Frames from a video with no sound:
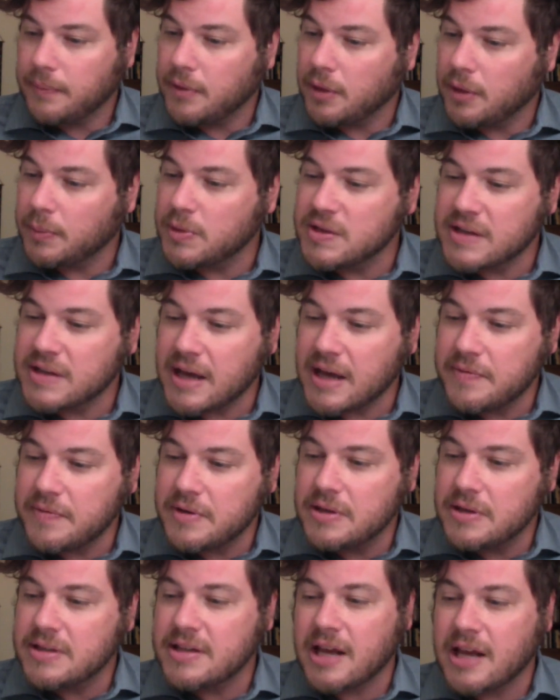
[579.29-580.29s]
Number
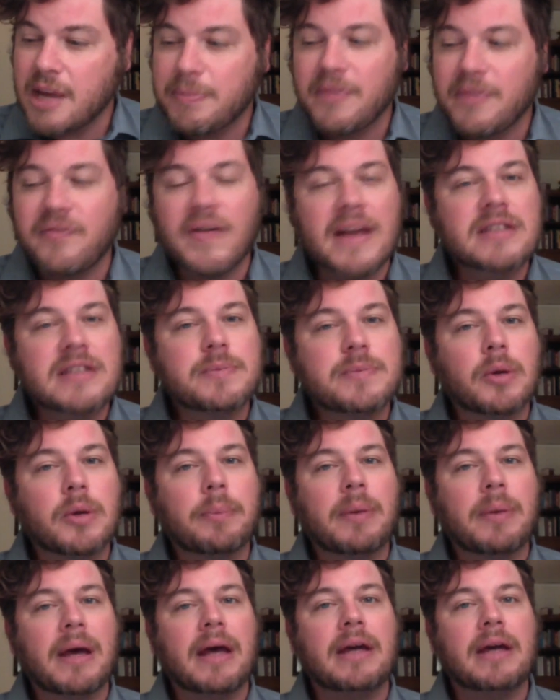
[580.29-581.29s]
7, set up a
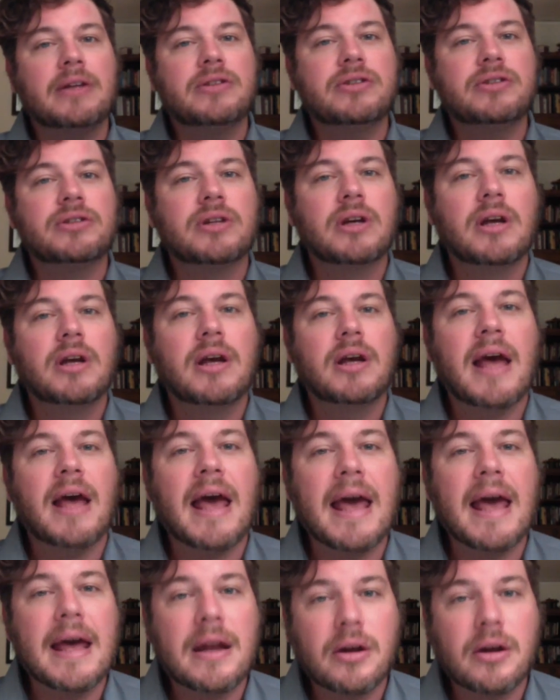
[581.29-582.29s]
Facebook page
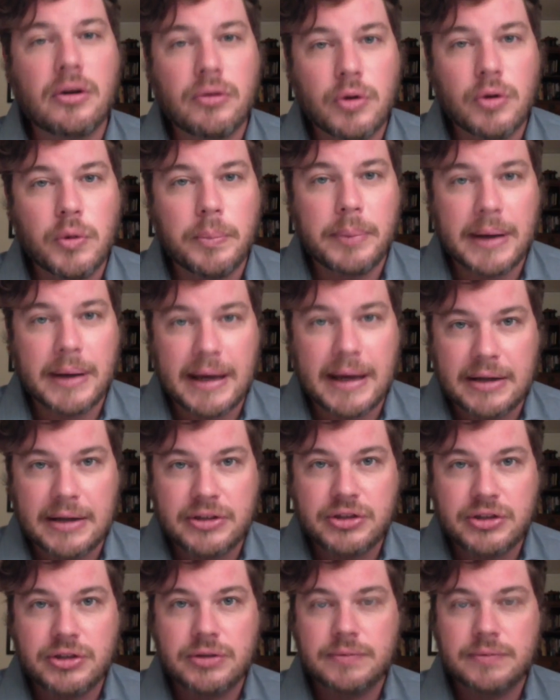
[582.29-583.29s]
and a group
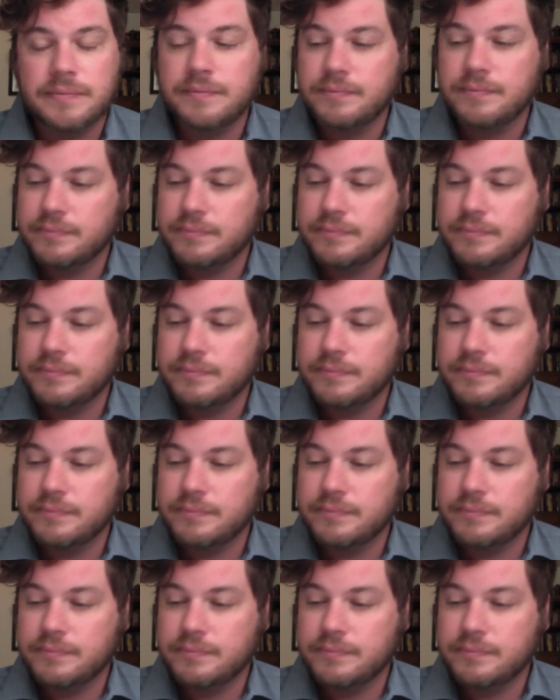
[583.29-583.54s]
page.